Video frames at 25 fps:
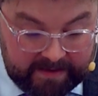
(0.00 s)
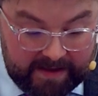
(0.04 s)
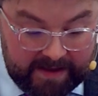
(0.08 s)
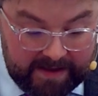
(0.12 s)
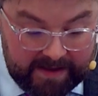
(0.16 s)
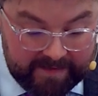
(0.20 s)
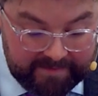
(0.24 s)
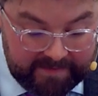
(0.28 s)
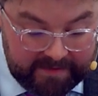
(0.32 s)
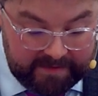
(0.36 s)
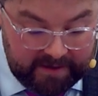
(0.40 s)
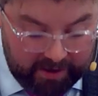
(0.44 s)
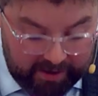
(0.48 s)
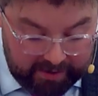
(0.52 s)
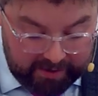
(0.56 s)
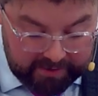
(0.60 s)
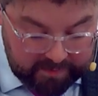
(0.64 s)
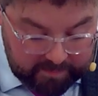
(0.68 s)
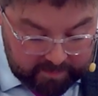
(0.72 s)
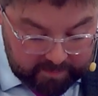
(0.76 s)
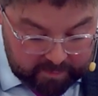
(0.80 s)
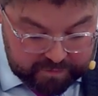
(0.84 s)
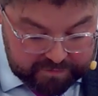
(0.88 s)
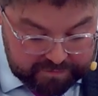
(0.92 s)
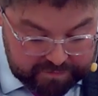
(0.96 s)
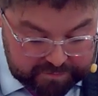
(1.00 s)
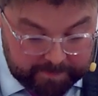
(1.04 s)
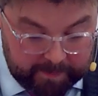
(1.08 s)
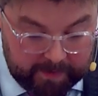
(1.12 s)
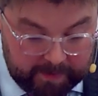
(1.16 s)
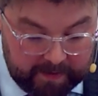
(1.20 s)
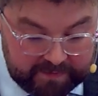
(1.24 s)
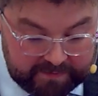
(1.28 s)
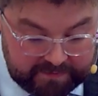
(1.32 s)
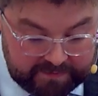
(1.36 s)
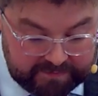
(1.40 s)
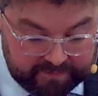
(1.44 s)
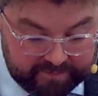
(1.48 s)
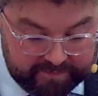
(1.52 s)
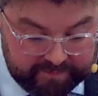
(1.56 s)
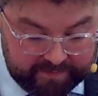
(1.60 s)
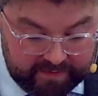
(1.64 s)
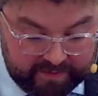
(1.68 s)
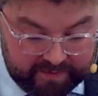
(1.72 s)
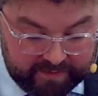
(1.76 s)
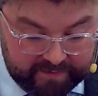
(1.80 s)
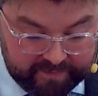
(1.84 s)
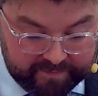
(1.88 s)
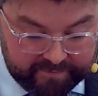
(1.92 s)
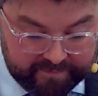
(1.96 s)
and the uttermost parts of the
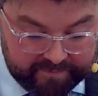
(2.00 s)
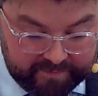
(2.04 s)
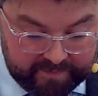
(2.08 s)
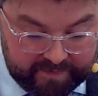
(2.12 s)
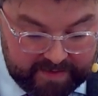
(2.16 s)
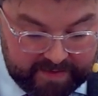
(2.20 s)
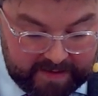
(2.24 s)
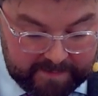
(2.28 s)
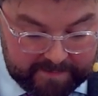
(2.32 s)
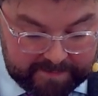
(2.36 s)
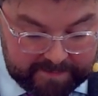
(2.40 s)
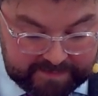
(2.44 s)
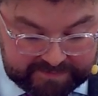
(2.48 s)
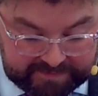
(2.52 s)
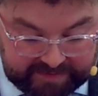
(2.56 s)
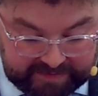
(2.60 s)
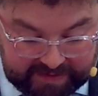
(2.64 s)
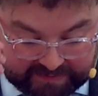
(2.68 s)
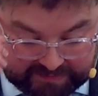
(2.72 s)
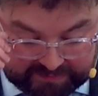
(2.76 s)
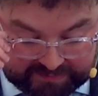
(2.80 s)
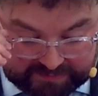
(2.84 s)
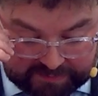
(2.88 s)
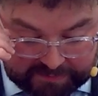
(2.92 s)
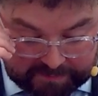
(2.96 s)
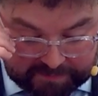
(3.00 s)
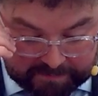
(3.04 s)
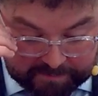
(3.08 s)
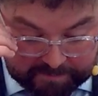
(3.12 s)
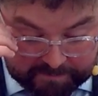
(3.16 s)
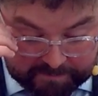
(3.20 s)
earth for thy possession.